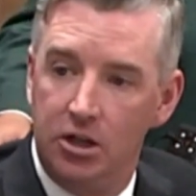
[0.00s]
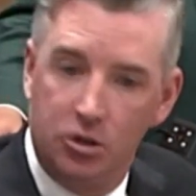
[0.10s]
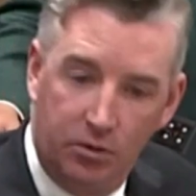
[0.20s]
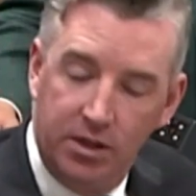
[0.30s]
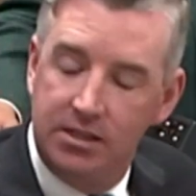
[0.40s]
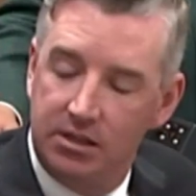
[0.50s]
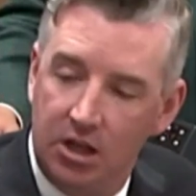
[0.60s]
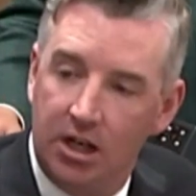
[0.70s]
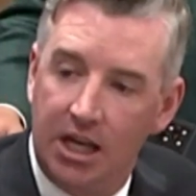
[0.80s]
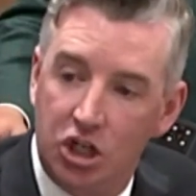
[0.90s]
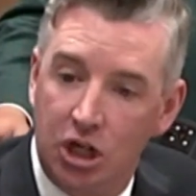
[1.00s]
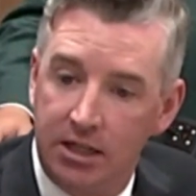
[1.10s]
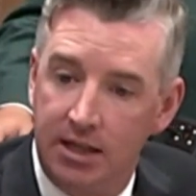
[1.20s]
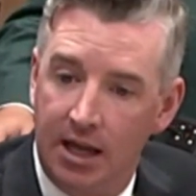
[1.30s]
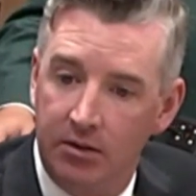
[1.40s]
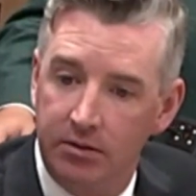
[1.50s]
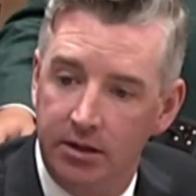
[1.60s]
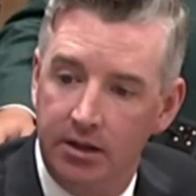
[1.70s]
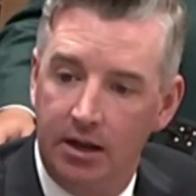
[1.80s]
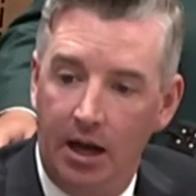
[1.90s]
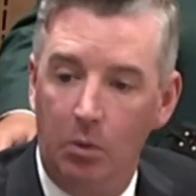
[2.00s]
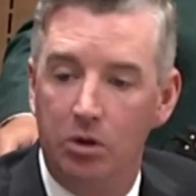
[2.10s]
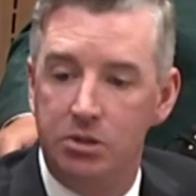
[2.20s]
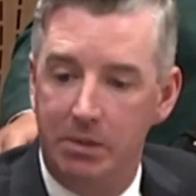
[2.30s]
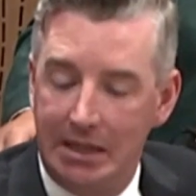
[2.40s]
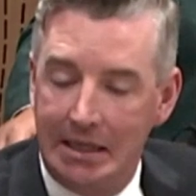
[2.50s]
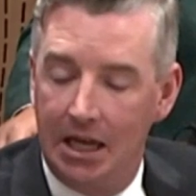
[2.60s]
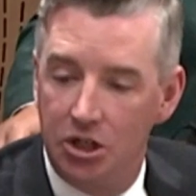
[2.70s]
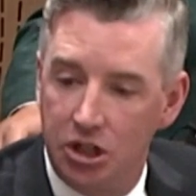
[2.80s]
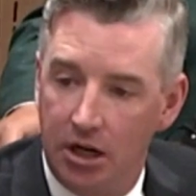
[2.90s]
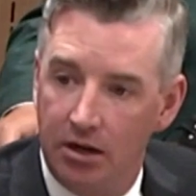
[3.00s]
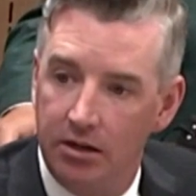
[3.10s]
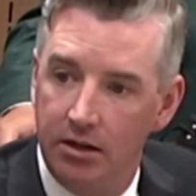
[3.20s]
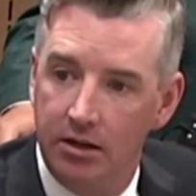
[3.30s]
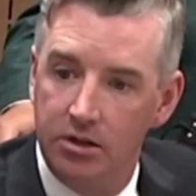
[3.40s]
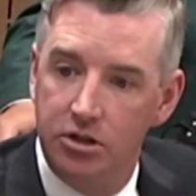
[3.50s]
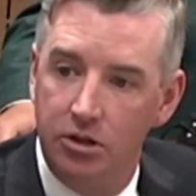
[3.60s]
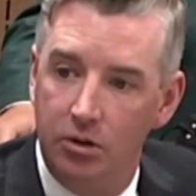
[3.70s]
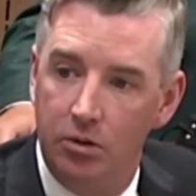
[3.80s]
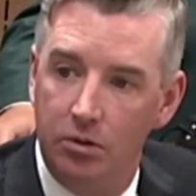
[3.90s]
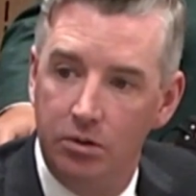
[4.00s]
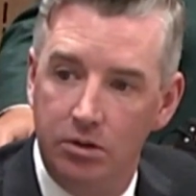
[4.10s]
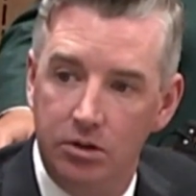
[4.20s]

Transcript: So if this is going to get shut down, I will speak again, Chair, to